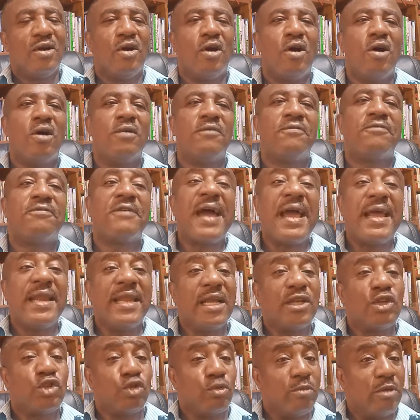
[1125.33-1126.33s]
On
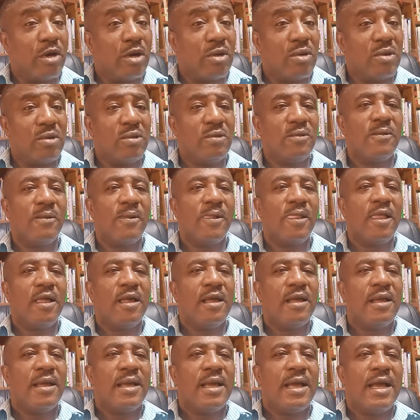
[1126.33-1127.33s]
Friday tomorrow,
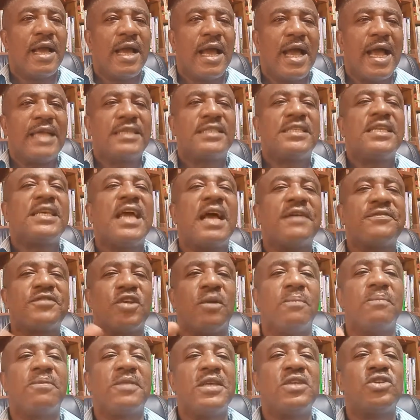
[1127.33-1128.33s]
I still have
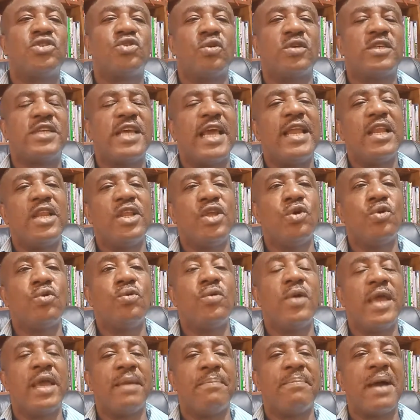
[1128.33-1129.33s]
some things to tell
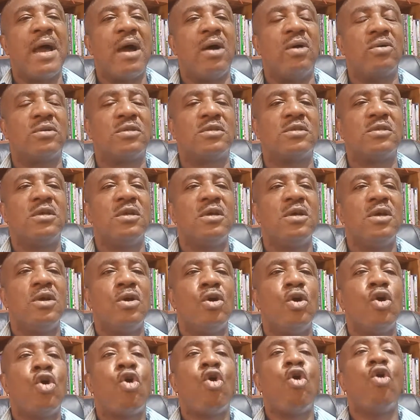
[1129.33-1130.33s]
you about
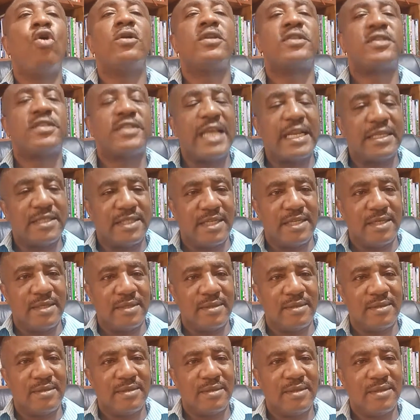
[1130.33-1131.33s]
goal
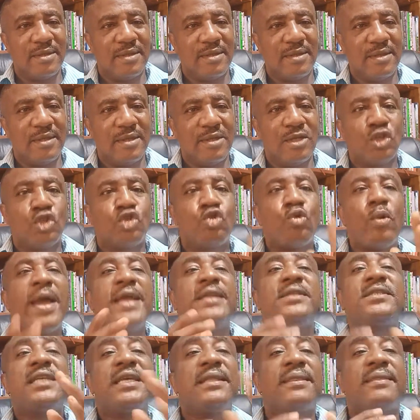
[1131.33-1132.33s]
setting.
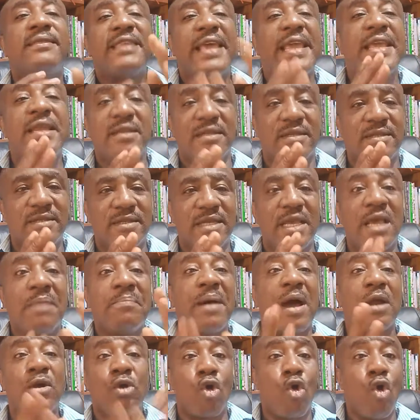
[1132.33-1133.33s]
20 things
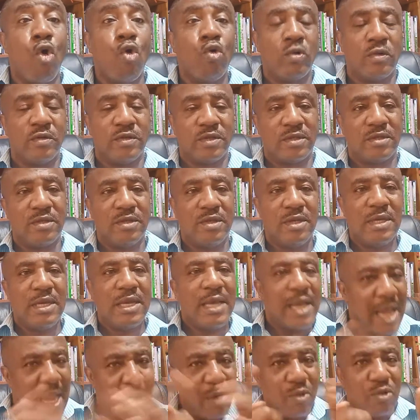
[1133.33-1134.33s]
about goals.
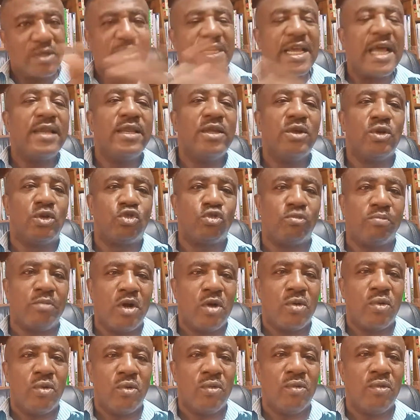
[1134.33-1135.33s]
I will tell you
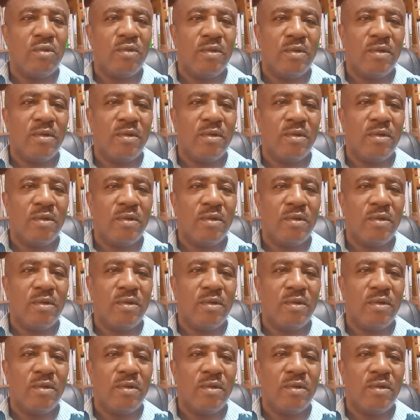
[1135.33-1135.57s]
tomorrow.